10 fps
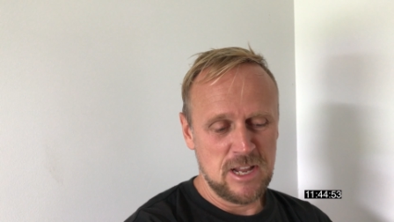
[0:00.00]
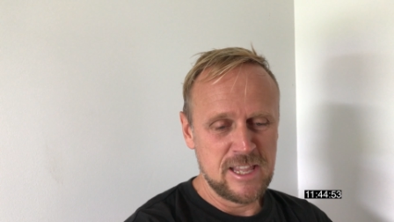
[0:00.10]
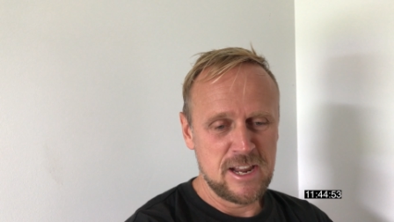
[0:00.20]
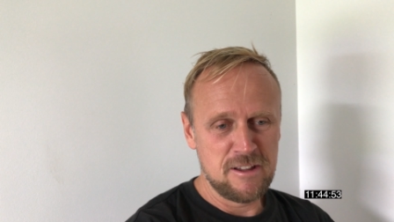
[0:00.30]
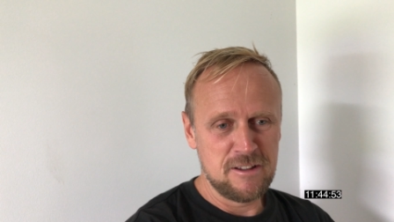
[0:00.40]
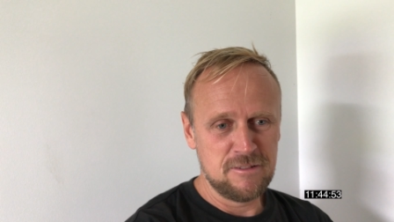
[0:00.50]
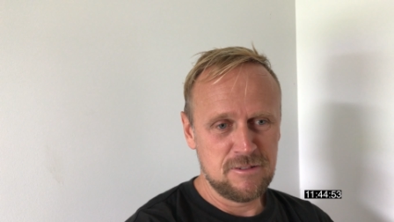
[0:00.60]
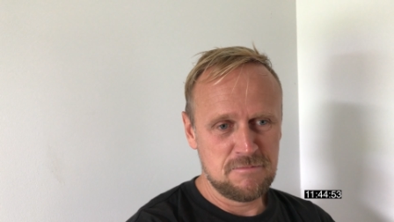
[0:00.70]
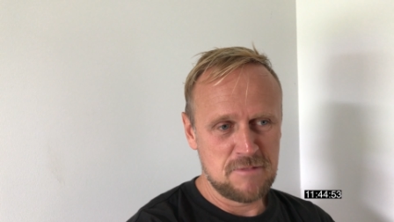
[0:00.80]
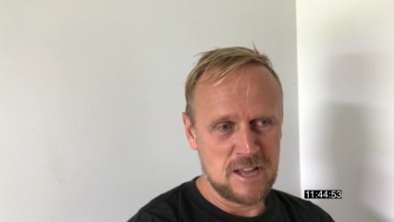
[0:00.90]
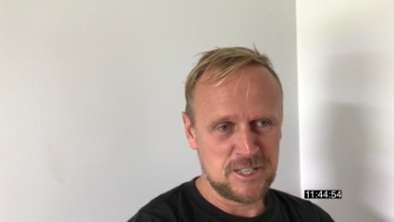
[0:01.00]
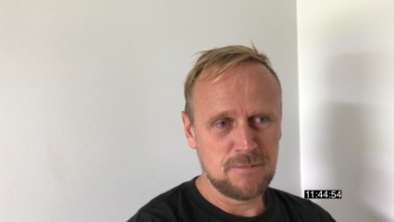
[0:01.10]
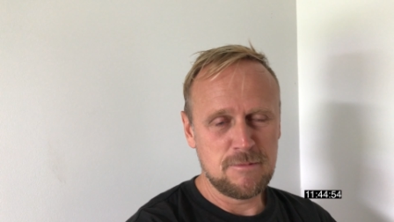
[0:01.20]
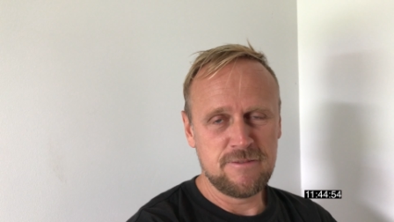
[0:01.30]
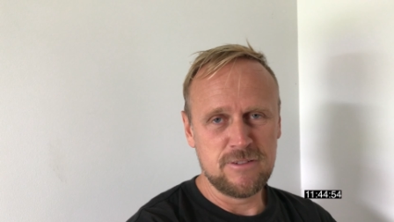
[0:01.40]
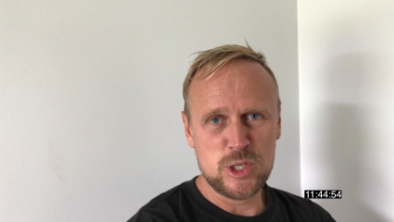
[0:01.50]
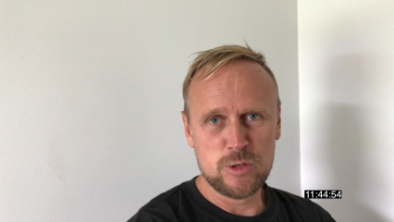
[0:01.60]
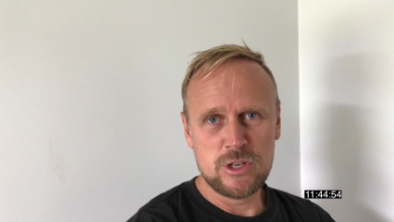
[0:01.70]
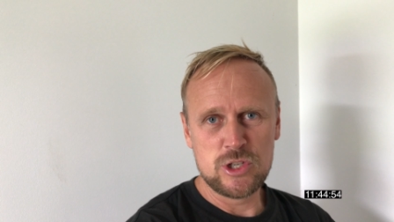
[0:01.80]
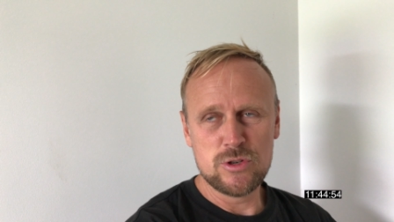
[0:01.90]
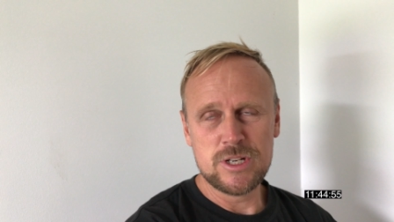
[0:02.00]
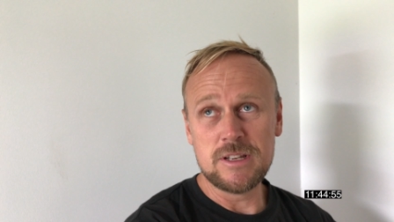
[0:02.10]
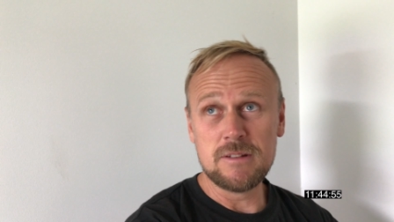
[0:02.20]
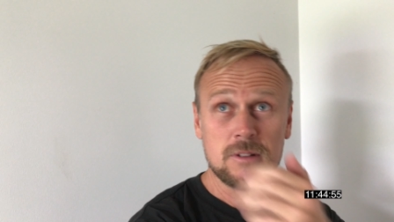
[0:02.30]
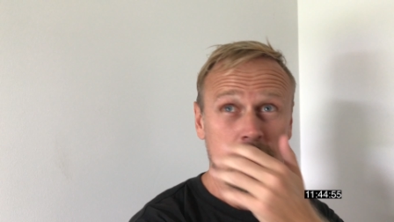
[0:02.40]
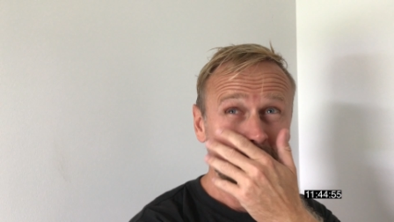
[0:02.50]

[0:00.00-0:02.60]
letter asking me for jury duty.